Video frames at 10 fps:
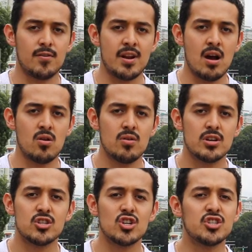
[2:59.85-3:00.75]
For now,
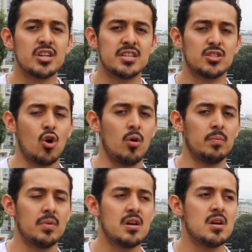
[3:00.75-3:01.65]
Shenzhen is calm,
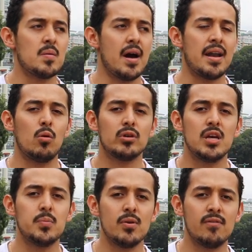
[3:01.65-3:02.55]
and I will keep you